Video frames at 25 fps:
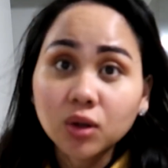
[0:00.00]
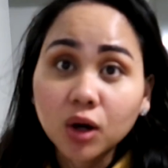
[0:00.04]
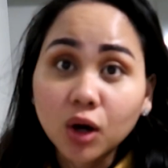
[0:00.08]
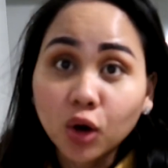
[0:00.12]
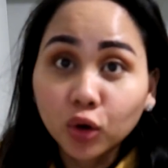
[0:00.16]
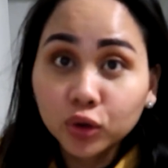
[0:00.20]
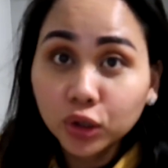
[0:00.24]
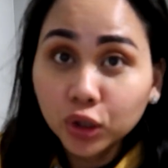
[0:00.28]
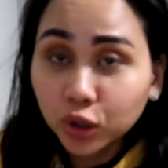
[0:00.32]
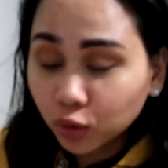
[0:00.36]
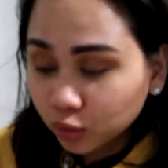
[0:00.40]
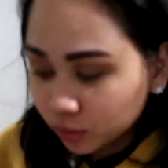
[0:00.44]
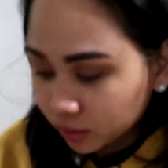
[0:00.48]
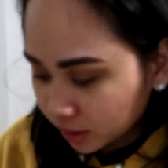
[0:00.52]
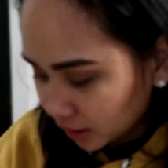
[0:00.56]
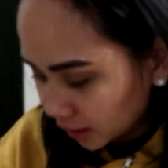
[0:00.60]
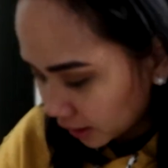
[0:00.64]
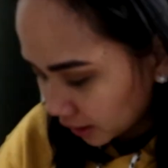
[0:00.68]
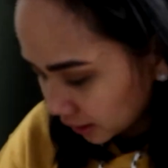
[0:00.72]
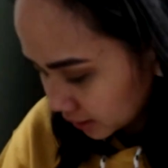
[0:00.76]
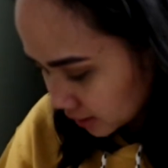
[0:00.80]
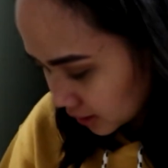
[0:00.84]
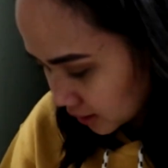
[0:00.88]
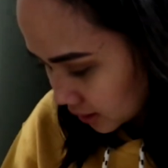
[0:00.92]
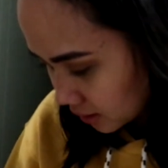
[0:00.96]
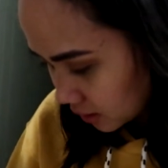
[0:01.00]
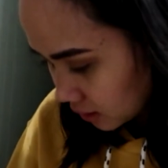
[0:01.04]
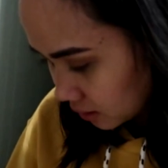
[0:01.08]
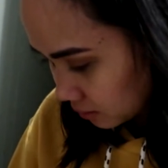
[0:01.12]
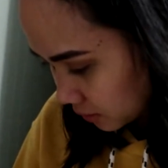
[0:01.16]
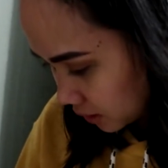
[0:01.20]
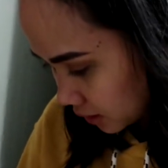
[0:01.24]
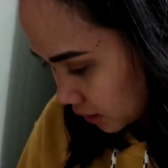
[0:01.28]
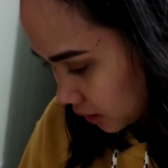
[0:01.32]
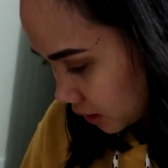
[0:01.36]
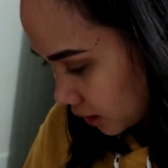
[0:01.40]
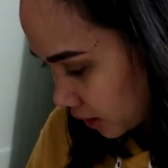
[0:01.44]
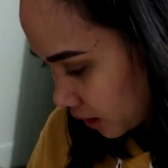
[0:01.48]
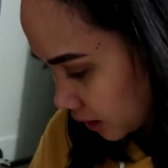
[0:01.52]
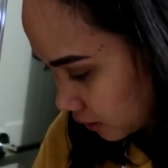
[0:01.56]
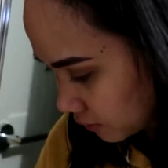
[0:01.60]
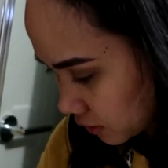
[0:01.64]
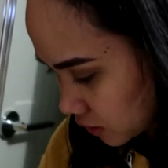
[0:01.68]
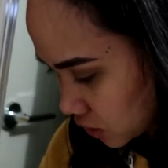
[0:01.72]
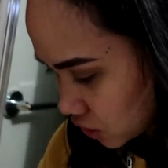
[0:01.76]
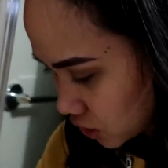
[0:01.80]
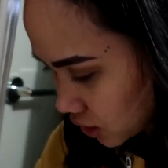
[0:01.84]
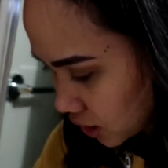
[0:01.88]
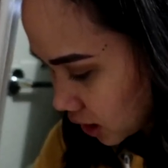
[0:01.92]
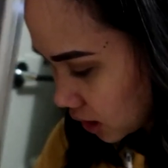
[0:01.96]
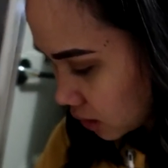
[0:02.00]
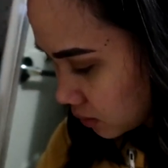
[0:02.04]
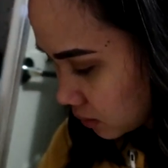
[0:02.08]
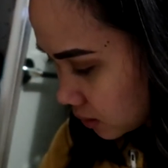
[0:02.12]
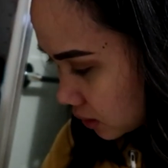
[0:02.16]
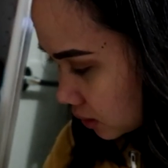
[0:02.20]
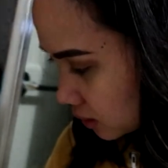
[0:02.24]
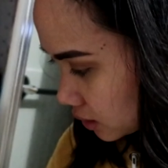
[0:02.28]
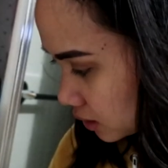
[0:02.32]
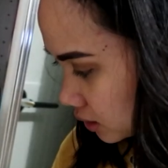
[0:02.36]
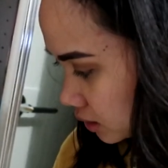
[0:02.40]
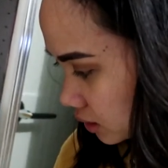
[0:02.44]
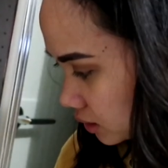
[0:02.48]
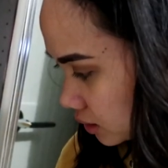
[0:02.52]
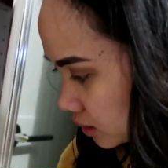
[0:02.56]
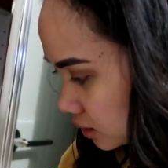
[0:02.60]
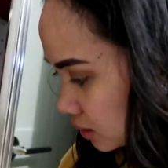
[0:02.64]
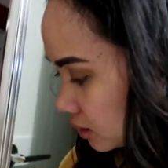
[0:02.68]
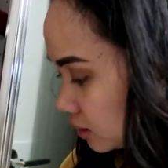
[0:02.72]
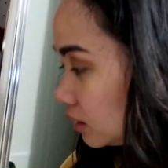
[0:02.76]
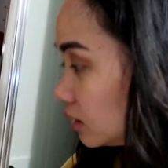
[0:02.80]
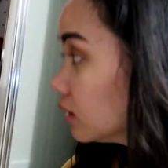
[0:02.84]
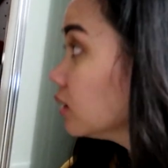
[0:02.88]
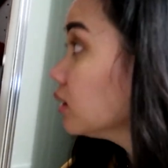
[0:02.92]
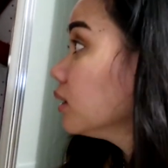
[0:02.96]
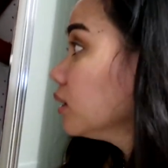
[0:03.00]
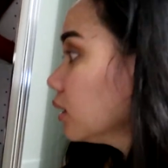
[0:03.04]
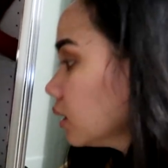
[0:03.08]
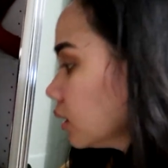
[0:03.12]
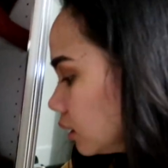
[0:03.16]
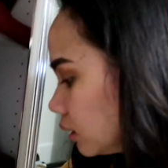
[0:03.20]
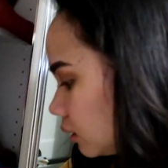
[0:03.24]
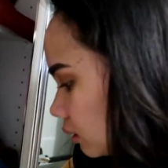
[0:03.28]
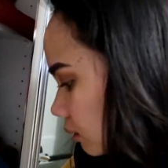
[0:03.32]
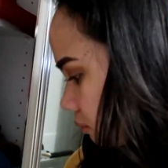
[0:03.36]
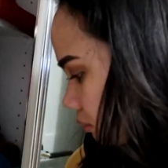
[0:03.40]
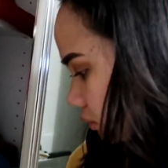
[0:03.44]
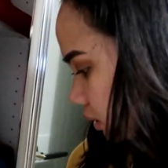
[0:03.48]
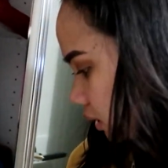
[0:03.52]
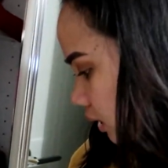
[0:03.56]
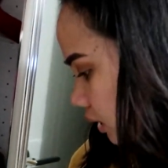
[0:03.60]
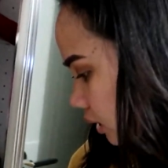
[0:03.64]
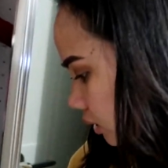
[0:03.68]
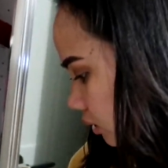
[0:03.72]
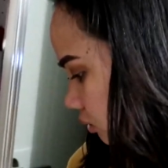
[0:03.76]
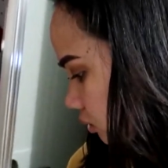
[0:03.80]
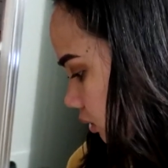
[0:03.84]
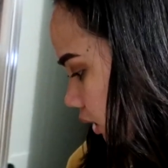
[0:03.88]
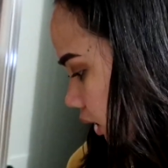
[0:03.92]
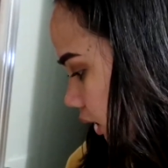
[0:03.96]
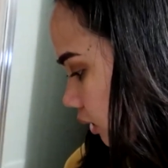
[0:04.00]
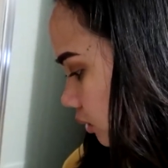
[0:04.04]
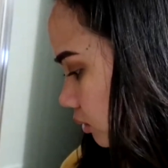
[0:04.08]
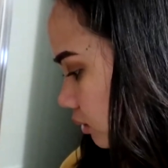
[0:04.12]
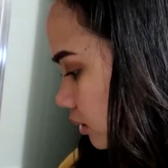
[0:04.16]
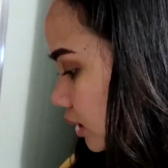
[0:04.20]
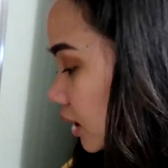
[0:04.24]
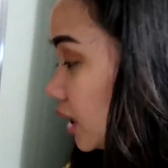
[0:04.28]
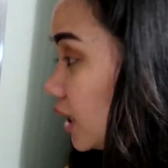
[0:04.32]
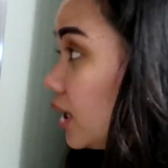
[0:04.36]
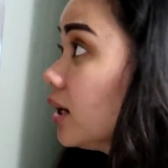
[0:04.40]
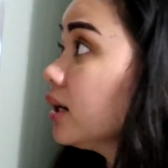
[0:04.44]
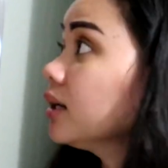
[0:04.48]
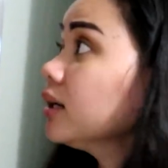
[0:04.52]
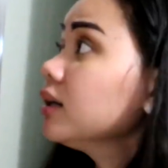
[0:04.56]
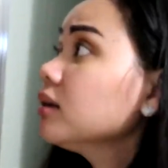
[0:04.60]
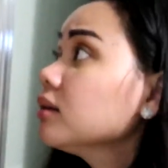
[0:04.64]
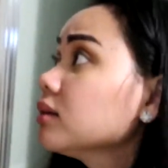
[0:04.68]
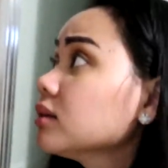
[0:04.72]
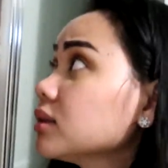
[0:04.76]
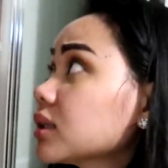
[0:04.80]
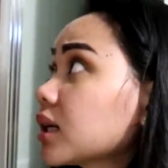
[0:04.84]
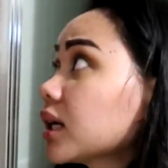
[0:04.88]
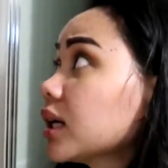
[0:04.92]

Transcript: So ako na yung next. I'm gonna have a shower. Maligo tayo guys.